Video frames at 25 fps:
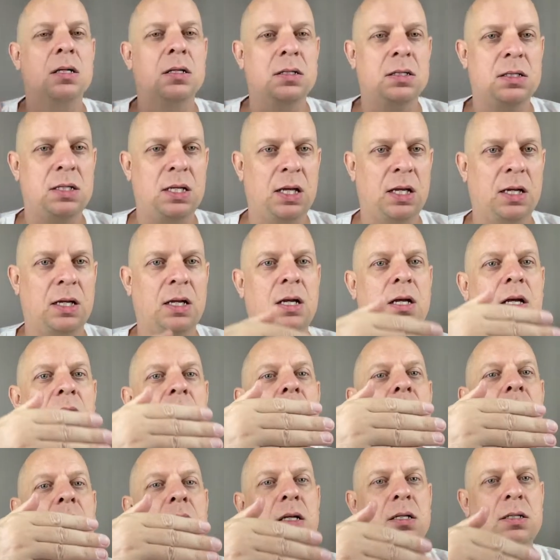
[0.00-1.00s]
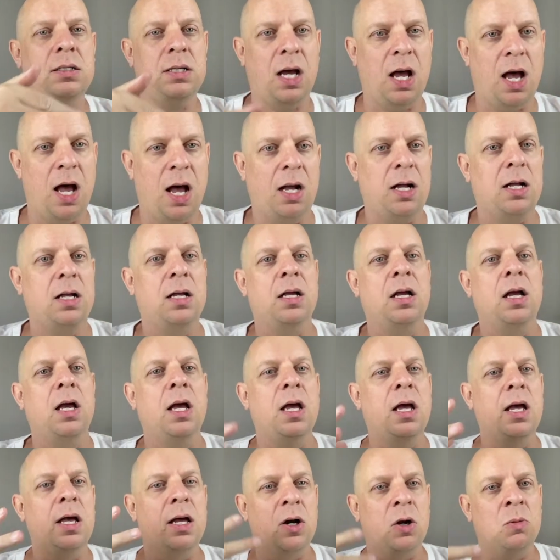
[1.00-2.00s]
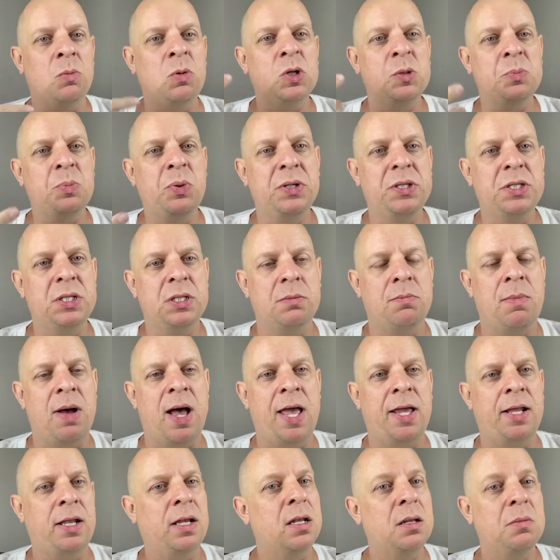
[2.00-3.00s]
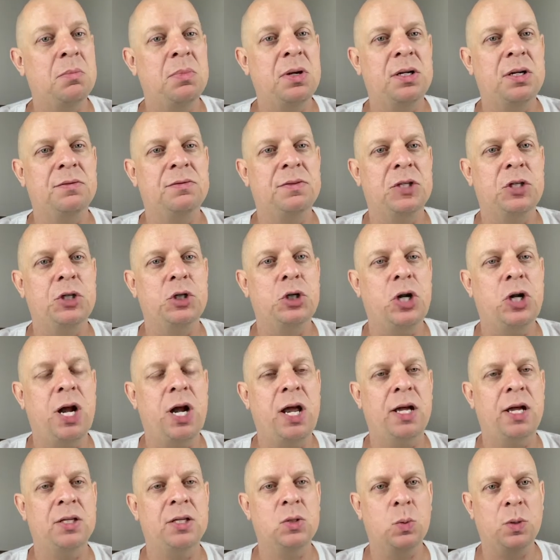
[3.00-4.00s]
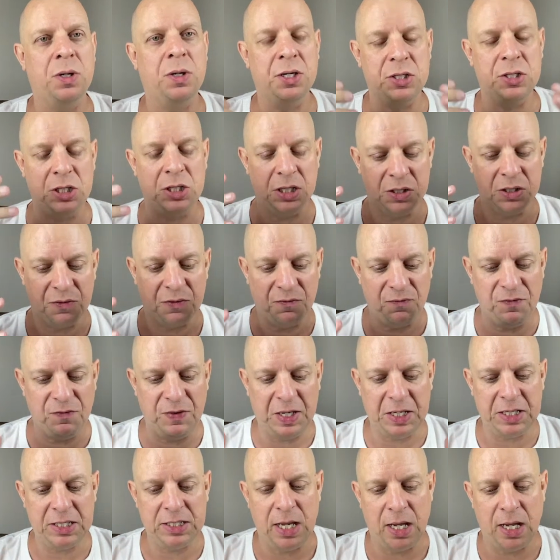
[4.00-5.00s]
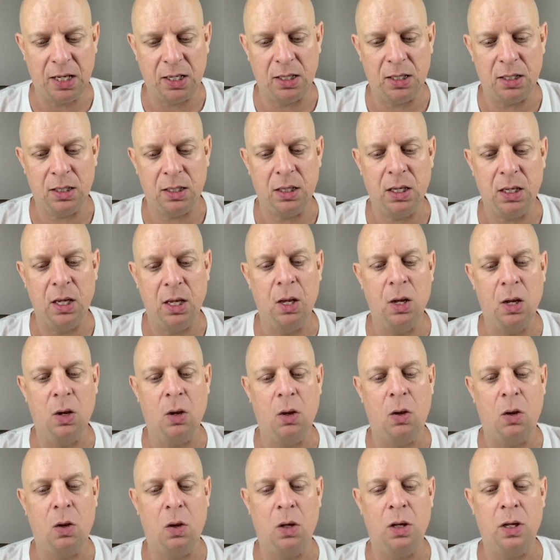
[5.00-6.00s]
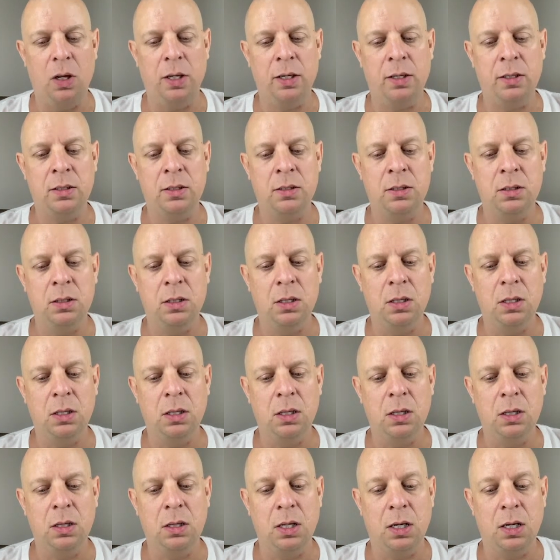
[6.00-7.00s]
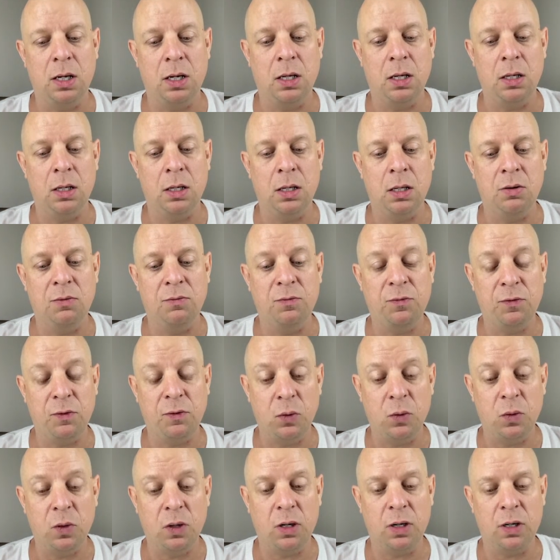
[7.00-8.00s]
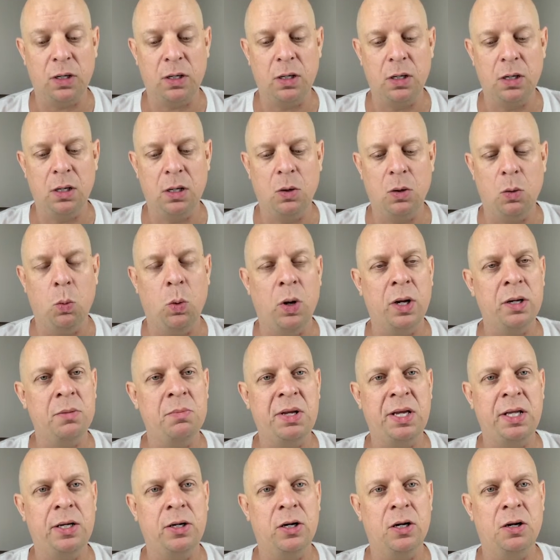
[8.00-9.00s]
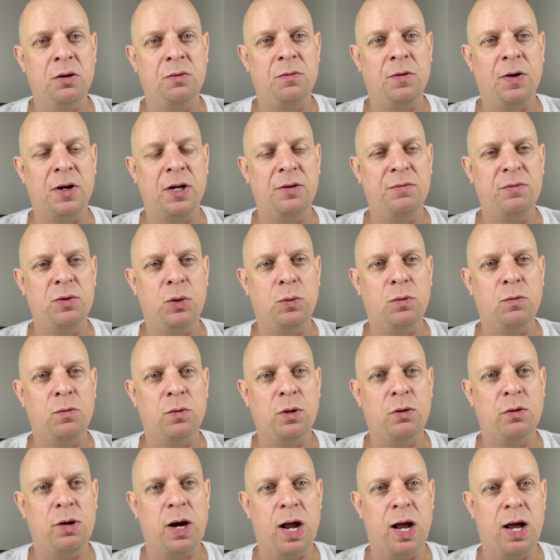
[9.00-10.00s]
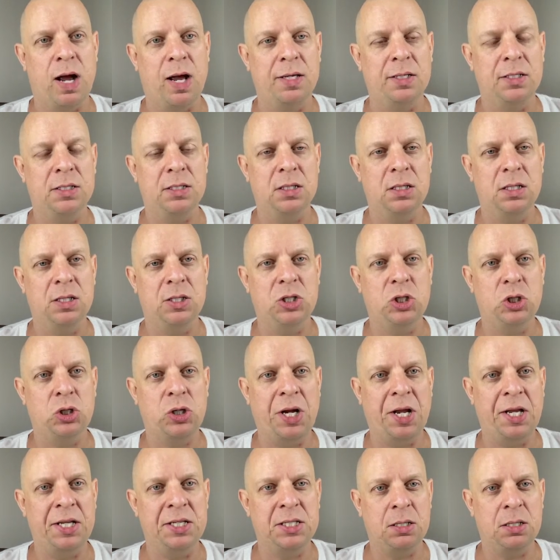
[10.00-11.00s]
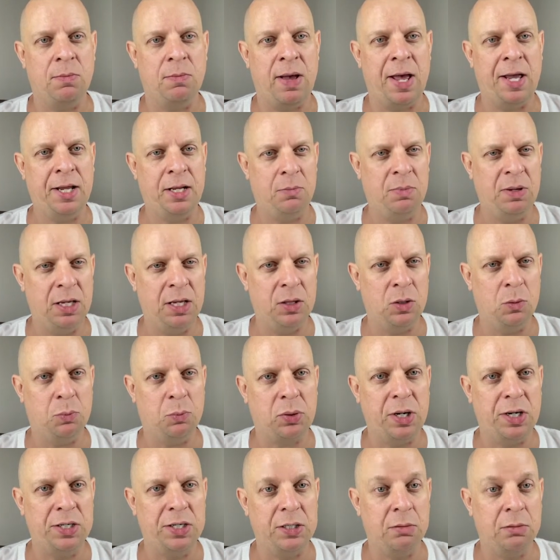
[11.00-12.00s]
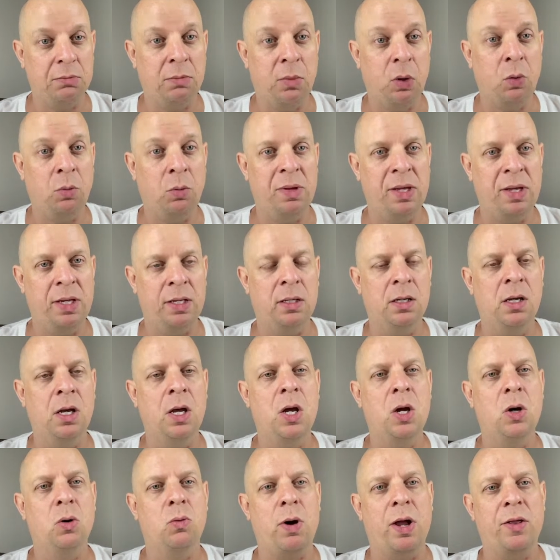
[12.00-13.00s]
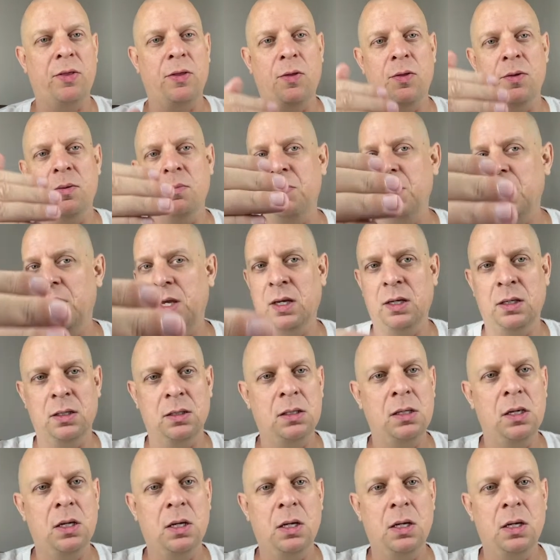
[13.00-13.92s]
tick, tock. It almost puts the mind in a bit of a trance where it's just fixated on the floor 1 meter in front of you through your eyes. This trains the mind to be in the present moment rather than being